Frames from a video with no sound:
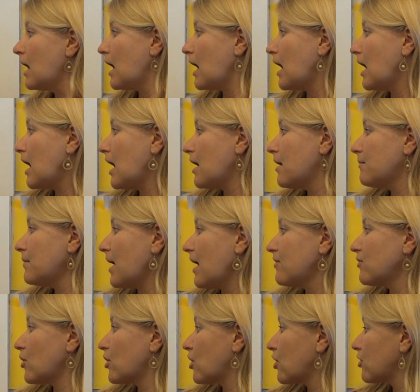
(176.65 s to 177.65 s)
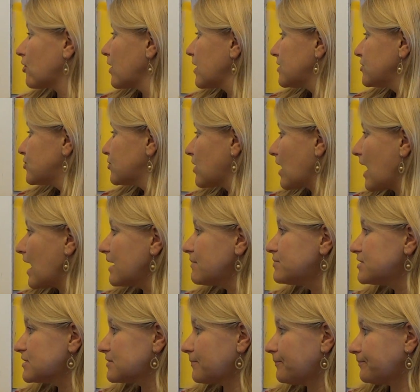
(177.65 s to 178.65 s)
and the Huron
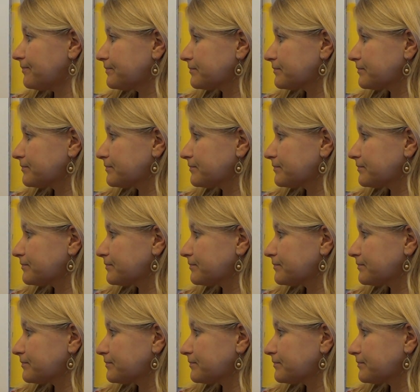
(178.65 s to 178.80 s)
tribes.